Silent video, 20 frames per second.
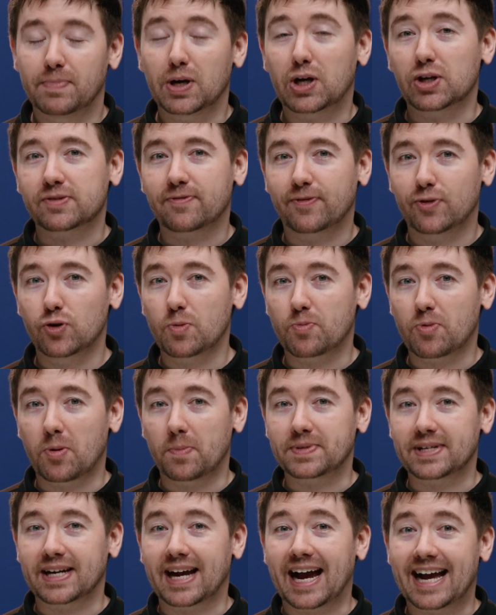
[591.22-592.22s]
because
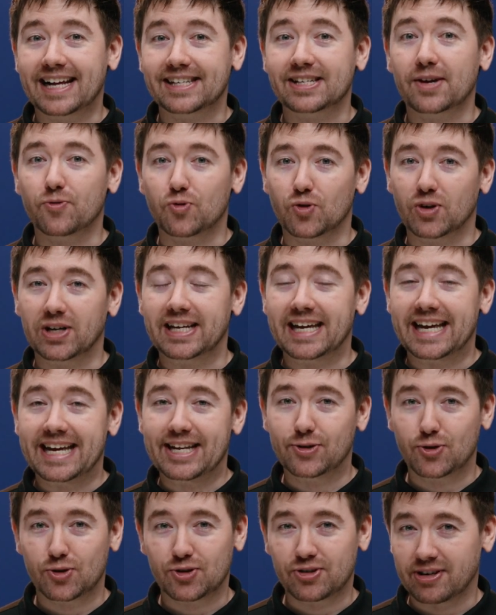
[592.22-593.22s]
Fluidprompter has a really
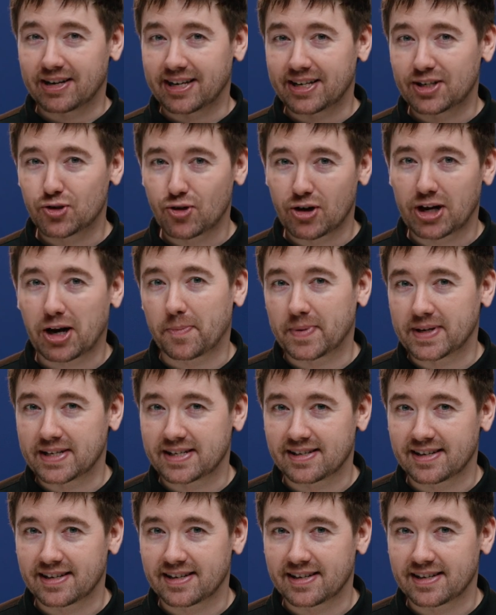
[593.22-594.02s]
interesting trick up its